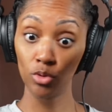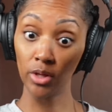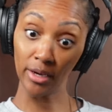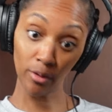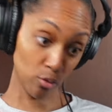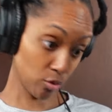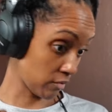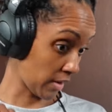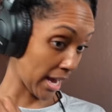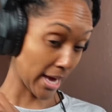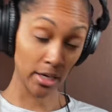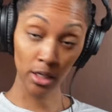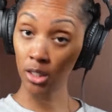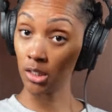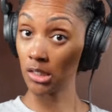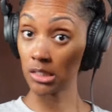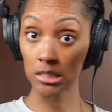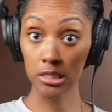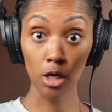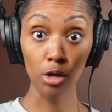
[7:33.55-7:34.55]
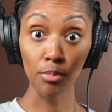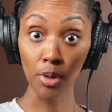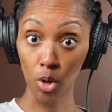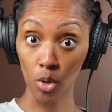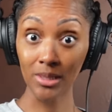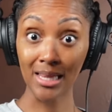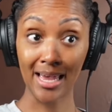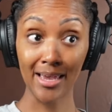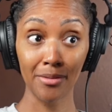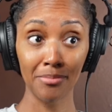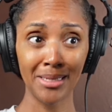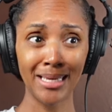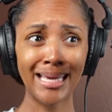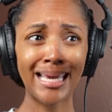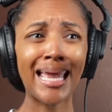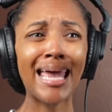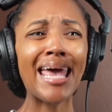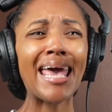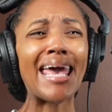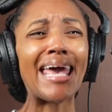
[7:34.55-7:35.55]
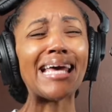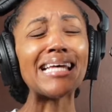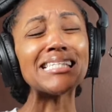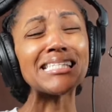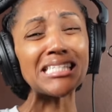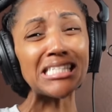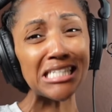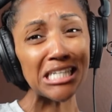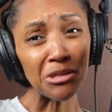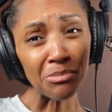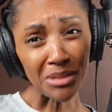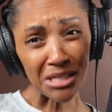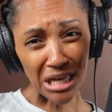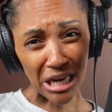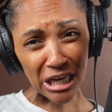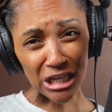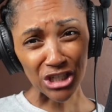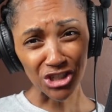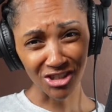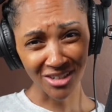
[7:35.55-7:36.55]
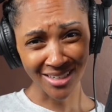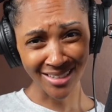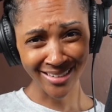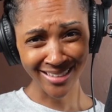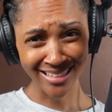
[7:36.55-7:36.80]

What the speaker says: that were riding on a slow boat like me, it's temptation.